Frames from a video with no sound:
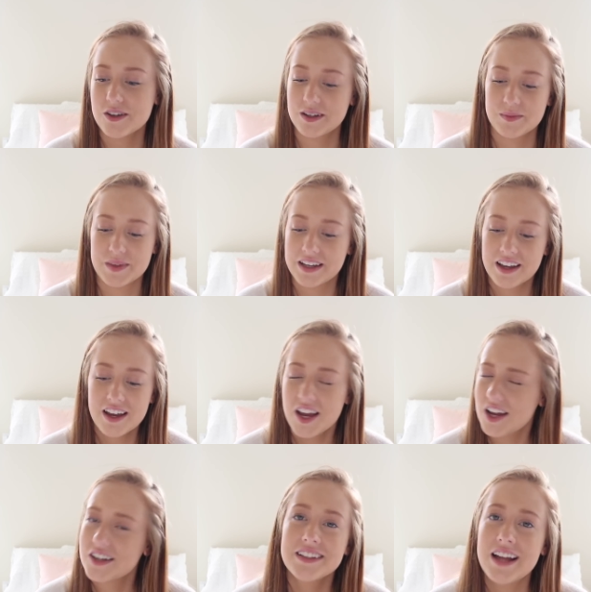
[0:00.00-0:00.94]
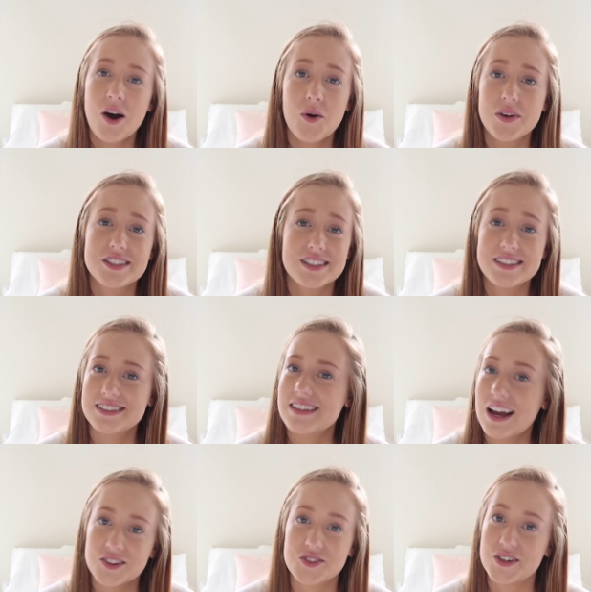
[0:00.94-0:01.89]
And I'm like, no, it just
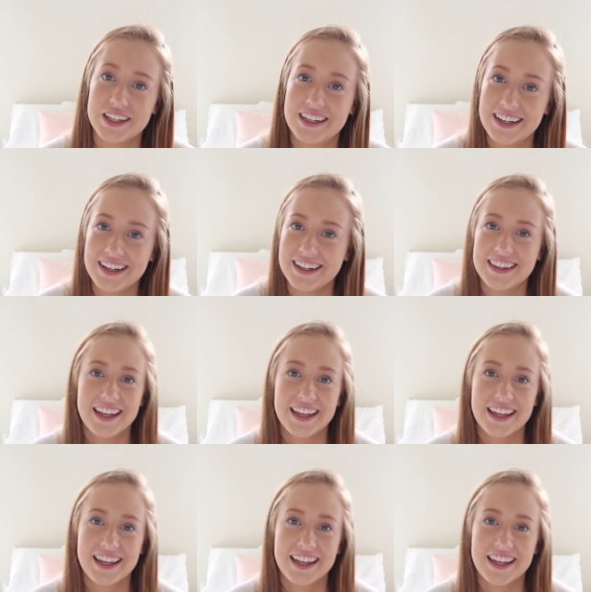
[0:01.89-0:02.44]
sounds really good.